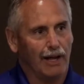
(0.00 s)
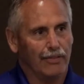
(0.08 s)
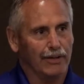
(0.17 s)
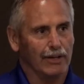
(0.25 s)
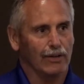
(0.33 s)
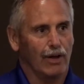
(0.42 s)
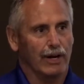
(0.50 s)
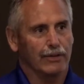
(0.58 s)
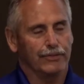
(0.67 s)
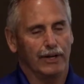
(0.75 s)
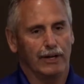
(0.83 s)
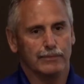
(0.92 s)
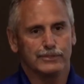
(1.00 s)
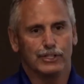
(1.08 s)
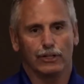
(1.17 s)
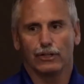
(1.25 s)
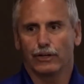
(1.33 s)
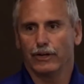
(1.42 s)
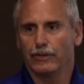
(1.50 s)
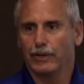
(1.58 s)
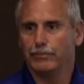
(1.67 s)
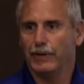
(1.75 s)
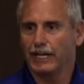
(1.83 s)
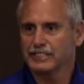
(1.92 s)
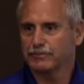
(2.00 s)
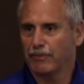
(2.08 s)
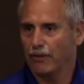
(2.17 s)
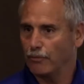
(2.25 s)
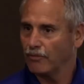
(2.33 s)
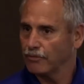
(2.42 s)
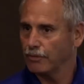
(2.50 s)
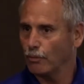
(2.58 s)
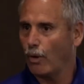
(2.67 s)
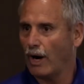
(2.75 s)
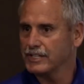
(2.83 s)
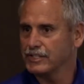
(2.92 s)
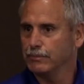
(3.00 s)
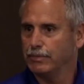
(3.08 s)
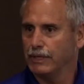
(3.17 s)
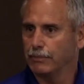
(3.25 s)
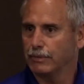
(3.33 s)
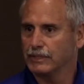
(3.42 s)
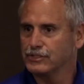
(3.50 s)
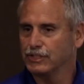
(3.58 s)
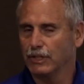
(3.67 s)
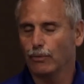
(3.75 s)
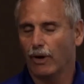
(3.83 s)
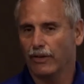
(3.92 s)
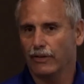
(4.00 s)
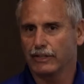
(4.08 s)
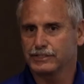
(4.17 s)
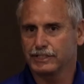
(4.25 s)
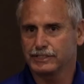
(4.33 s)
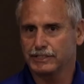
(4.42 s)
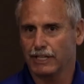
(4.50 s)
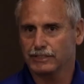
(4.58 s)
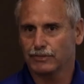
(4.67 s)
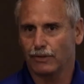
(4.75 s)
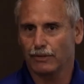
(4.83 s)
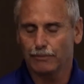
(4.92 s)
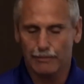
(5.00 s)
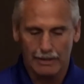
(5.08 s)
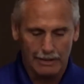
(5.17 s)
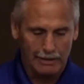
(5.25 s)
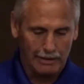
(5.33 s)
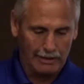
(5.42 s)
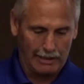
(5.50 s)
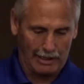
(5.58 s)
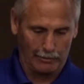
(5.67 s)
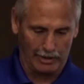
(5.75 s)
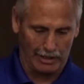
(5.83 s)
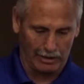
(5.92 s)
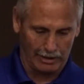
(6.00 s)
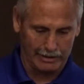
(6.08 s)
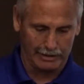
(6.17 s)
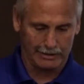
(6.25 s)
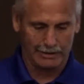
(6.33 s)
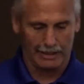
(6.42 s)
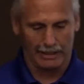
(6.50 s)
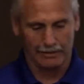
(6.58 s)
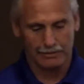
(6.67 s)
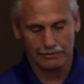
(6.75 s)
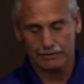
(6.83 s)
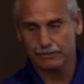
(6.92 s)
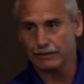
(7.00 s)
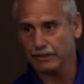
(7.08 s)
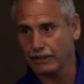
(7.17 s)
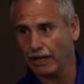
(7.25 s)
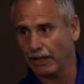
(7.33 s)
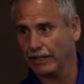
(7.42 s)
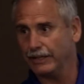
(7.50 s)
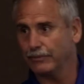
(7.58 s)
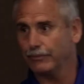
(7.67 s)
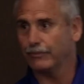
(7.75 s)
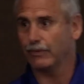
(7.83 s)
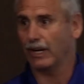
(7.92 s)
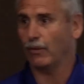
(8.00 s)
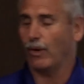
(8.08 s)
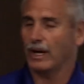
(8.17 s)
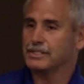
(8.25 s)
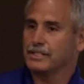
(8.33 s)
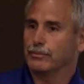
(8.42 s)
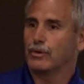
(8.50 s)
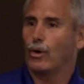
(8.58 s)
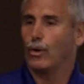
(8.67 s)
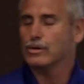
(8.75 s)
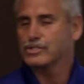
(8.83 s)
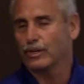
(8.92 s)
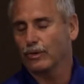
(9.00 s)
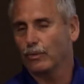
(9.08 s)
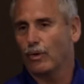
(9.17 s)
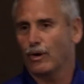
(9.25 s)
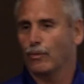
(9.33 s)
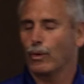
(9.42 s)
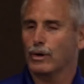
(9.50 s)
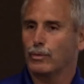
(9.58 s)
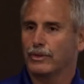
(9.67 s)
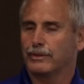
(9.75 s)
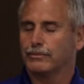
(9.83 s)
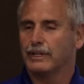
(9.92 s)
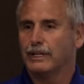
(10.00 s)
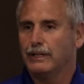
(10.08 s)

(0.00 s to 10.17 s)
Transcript: I think a lot of times you learn the best from watching people and seeing why they're successful. And when I look at Gully, when I watch him coach or work with him,